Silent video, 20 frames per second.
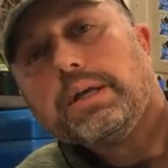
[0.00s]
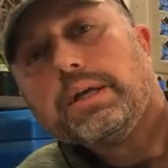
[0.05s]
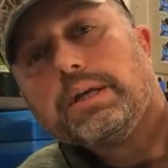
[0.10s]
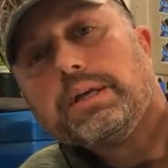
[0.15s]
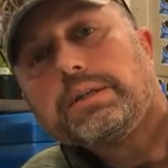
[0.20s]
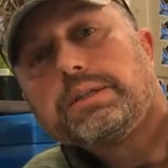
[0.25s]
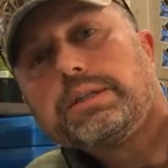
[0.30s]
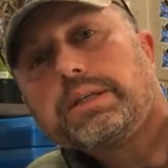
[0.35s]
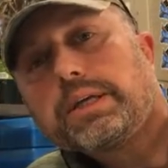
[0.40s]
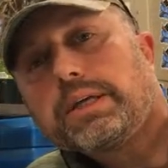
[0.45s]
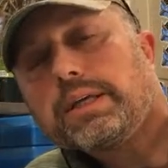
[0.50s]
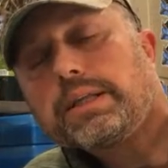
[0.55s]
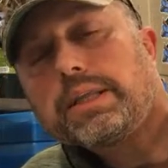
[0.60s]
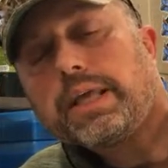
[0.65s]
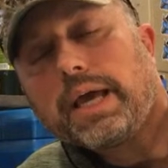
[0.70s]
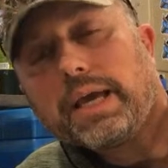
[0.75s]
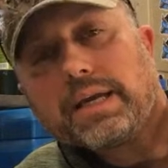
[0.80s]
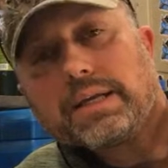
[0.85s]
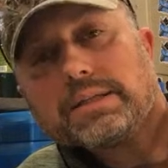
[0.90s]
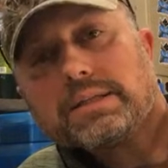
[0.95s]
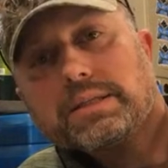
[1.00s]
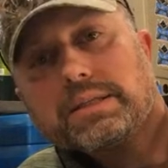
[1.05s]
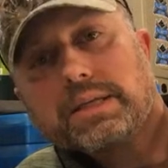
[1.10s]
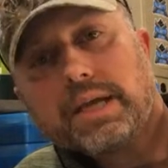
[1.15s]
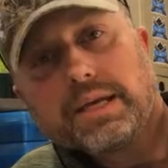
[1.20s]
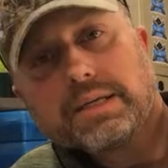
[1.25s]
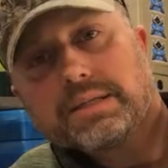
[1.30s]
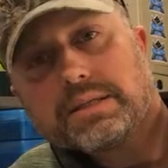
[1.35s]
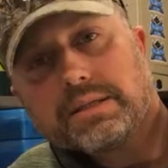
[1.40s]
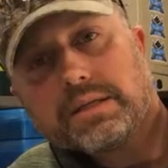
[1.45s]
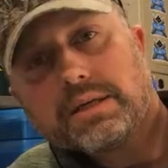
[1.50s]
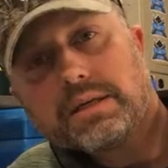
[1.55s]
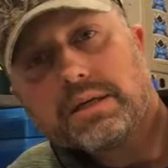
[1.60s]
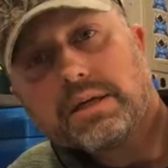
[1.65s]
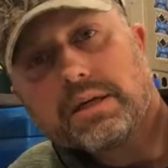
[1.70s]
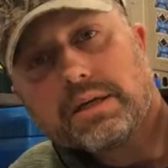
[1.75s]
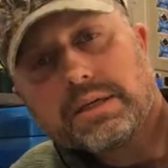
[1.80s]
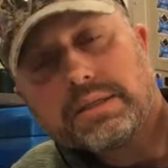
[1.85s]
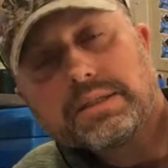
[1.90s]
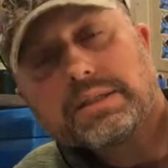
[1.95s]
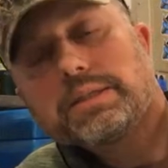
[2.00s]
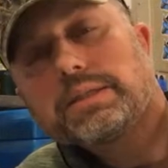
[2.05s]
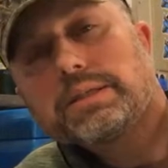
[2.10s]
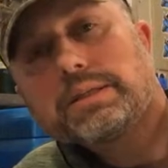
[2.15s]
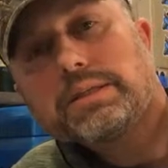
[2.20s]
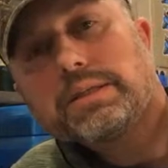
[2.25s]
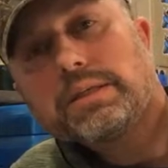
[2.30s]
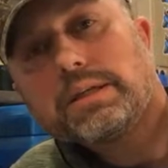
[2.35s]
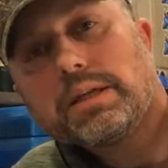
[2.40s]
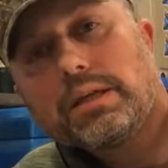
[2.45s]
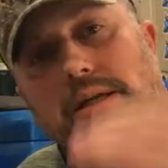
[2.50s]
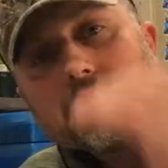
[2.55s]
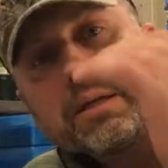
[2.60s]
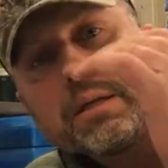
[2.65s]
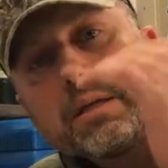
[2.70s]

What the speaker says: is to get that consistent